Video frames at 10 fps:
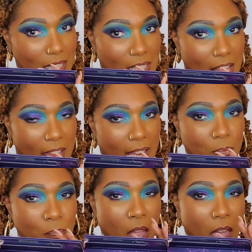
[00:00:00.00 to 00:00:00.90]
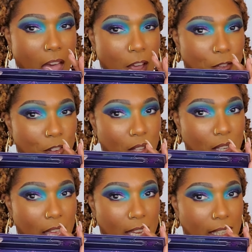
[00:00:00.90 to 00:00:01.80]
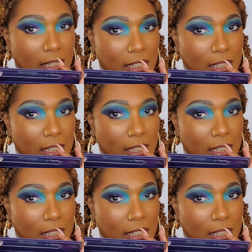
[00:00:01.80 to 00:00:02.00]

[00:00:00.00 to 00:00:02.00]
it's like, I feel like it